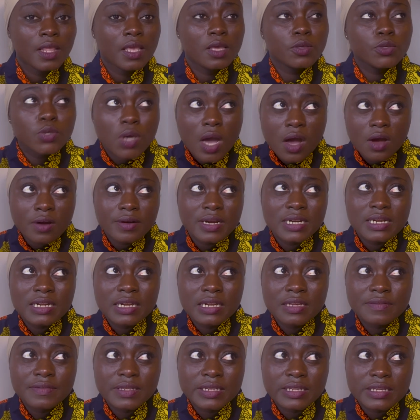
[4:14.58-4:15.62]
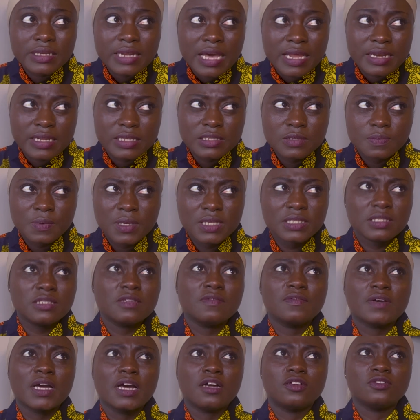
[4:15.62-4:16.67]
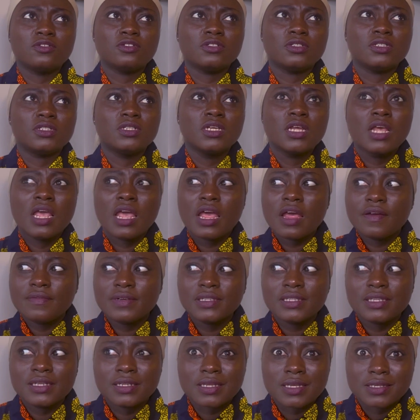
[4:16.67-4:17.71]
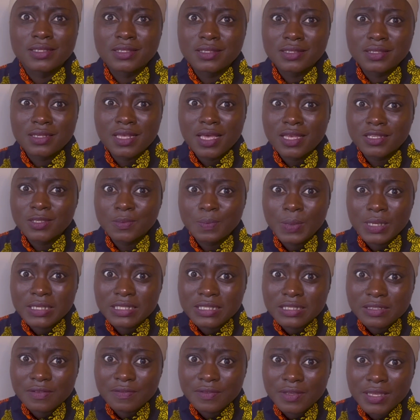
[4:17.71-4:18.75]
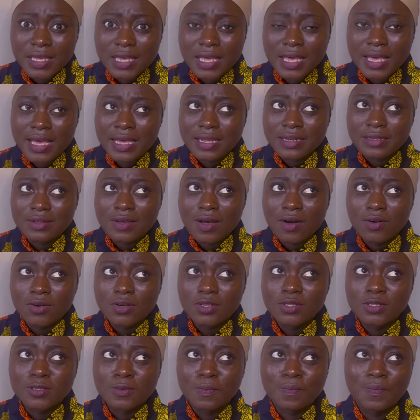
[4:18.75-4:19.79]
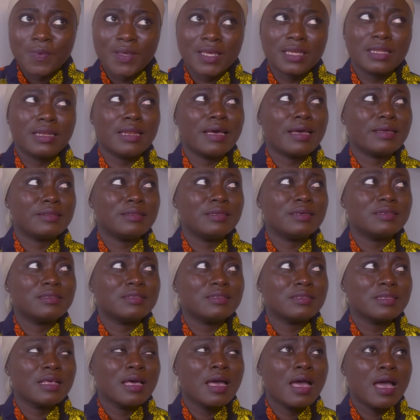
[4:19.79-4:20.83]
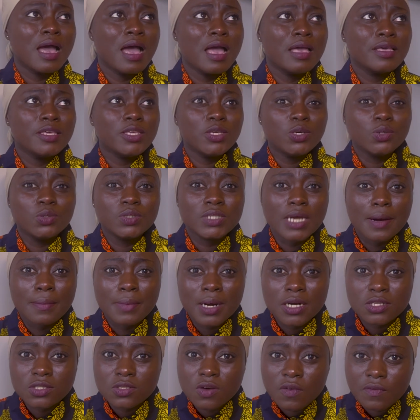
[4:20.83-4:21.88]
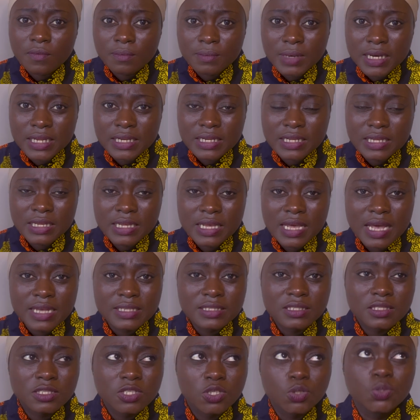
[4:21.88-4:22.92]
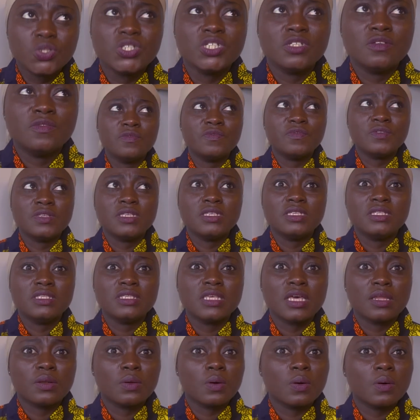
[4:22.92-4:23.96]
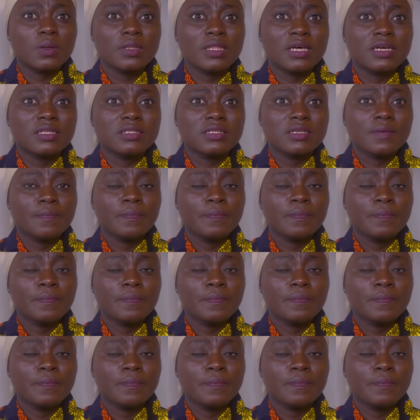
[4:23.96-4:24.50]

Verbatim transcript: You're already living in an expensive country. Everything is expensive here, and you are going to pay like this huge amount of money as tuition fees and all that.